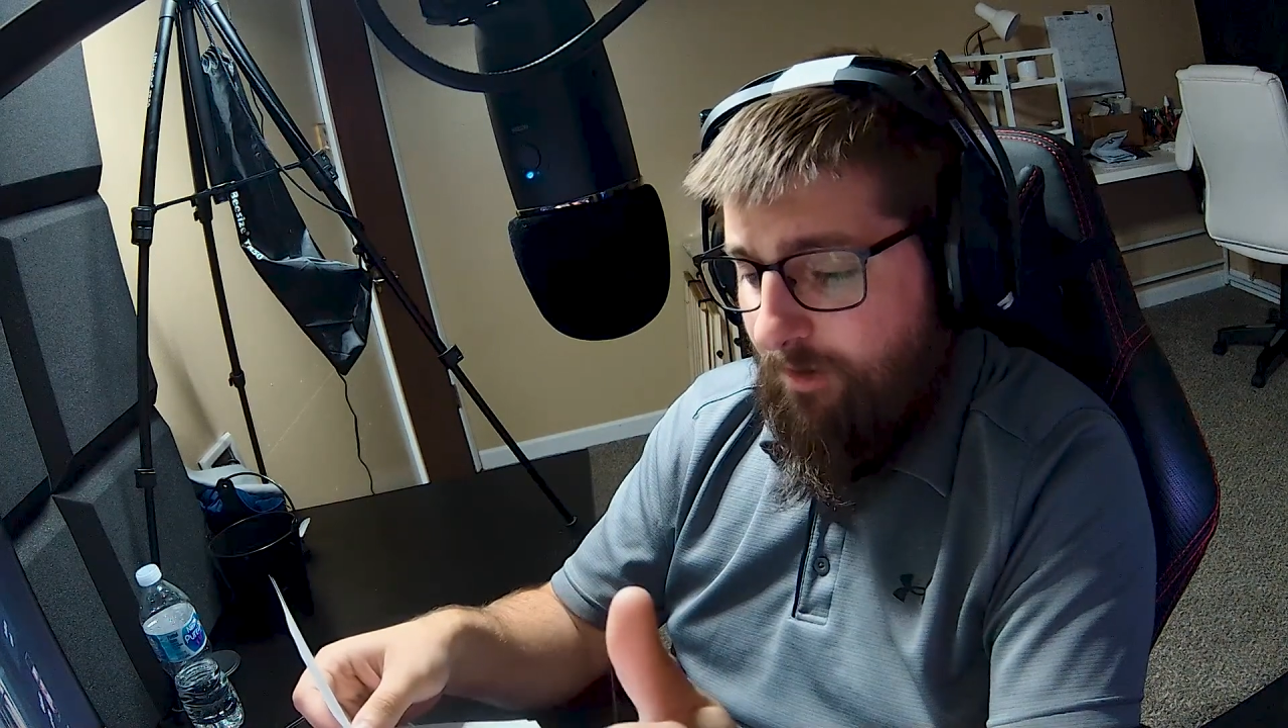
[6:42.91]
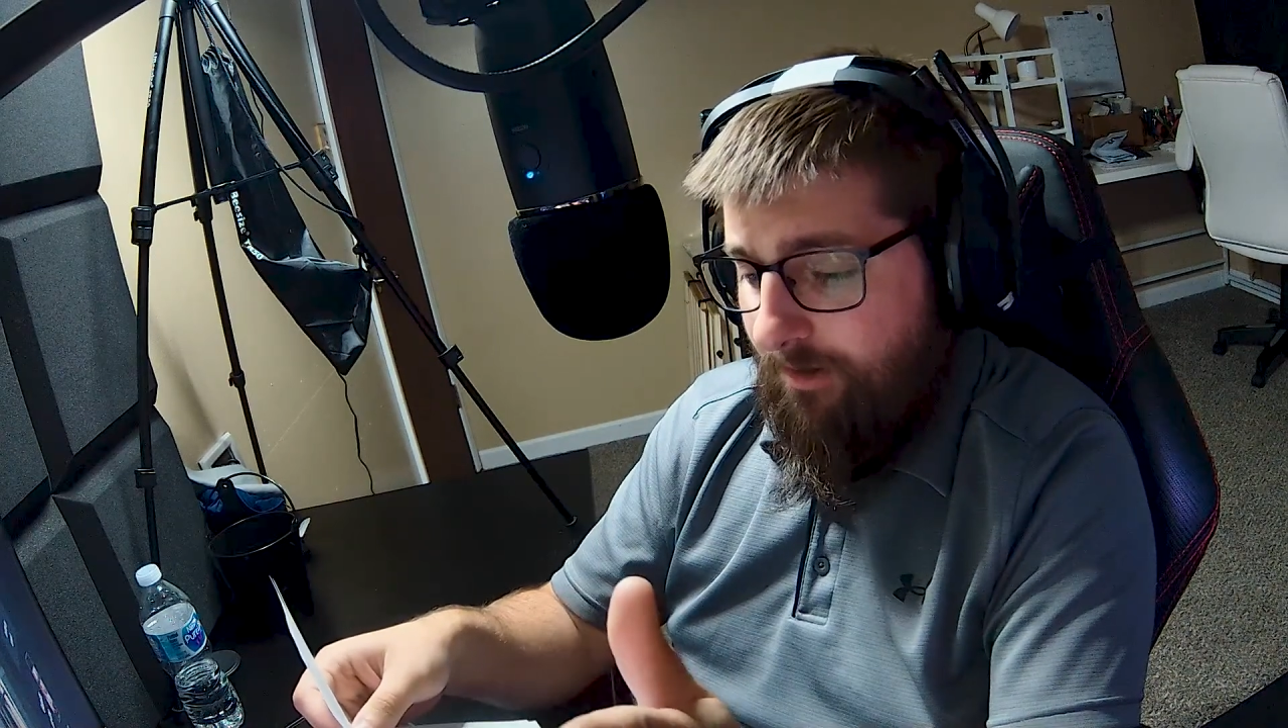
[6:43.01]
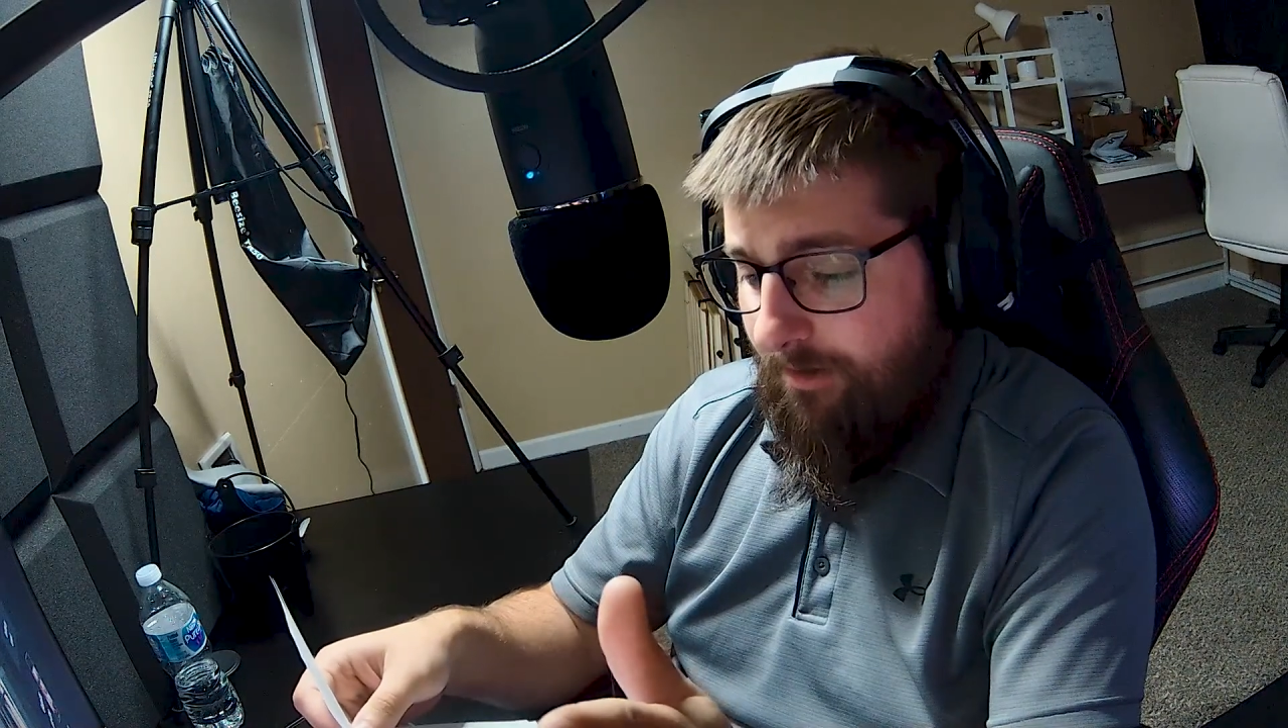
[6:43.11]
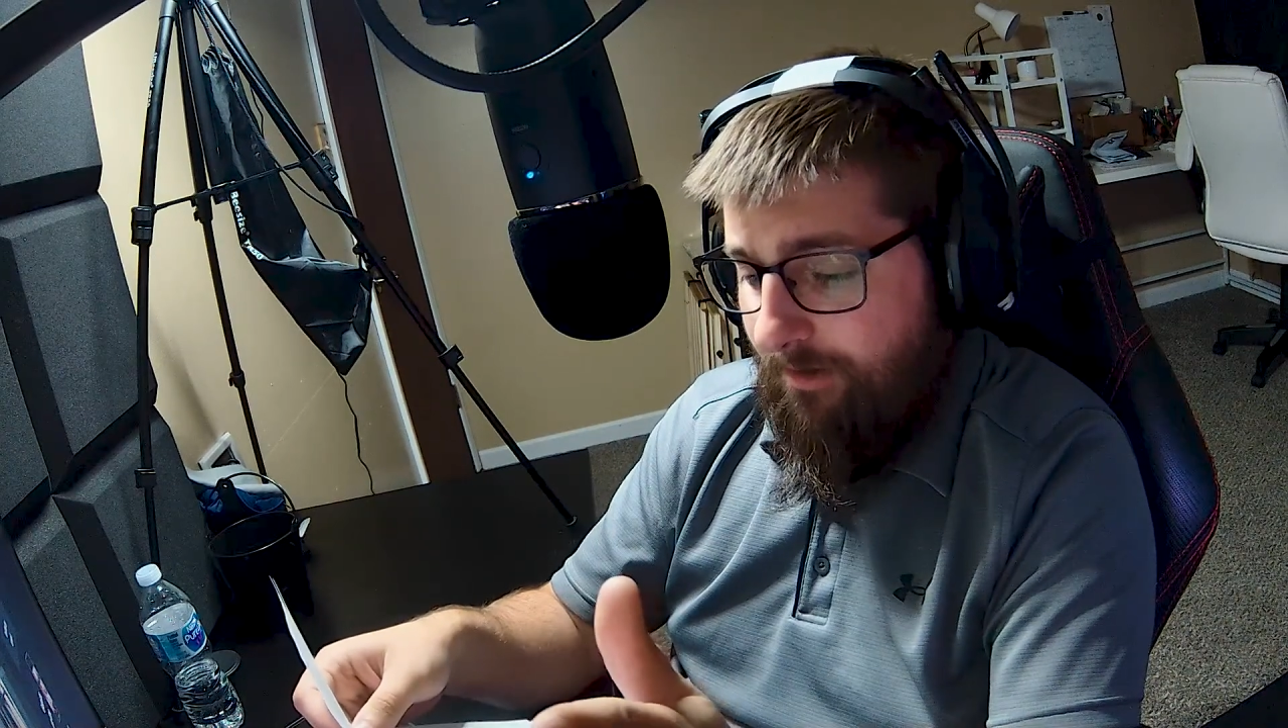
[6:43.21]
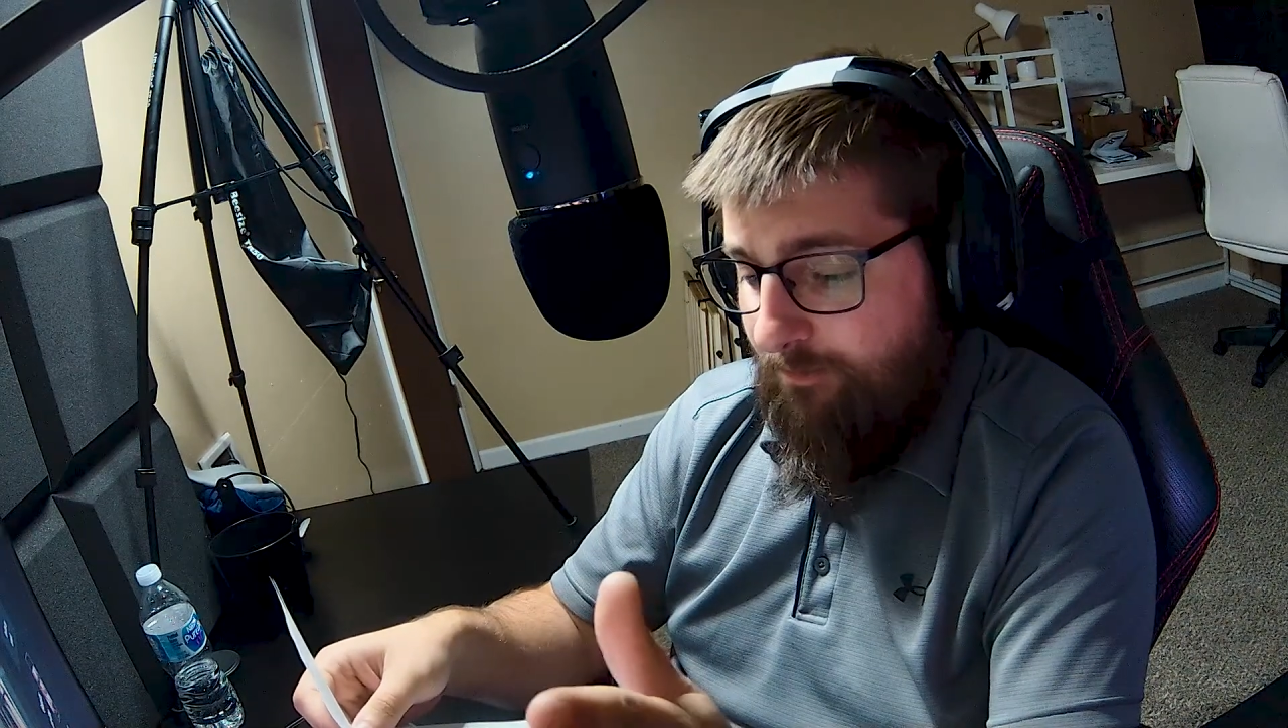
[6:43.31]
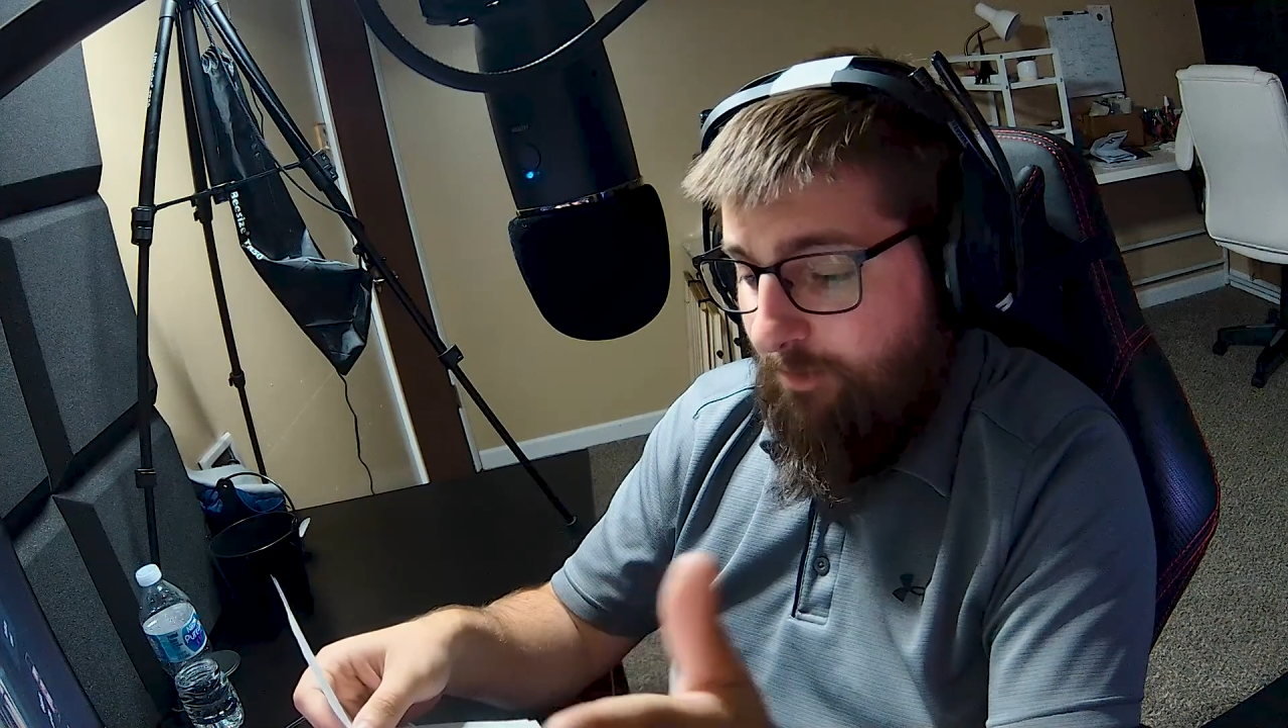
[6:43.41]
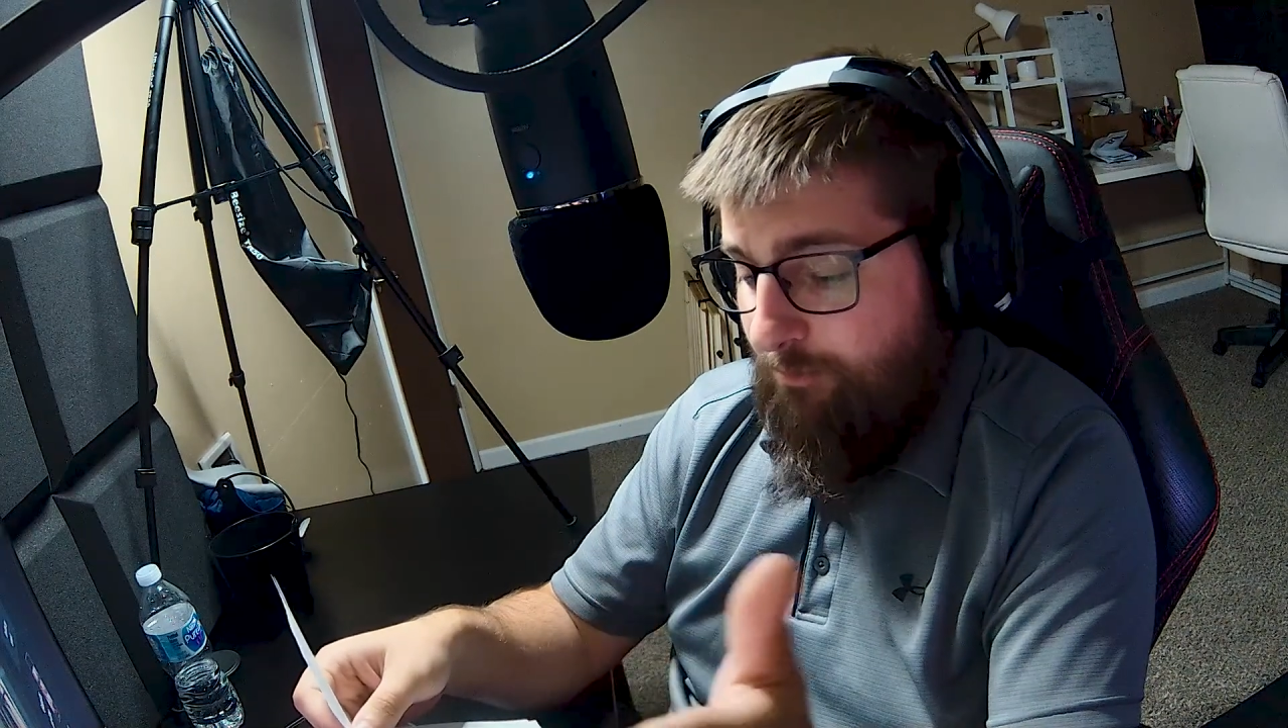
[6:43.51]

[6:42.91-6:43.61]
I'm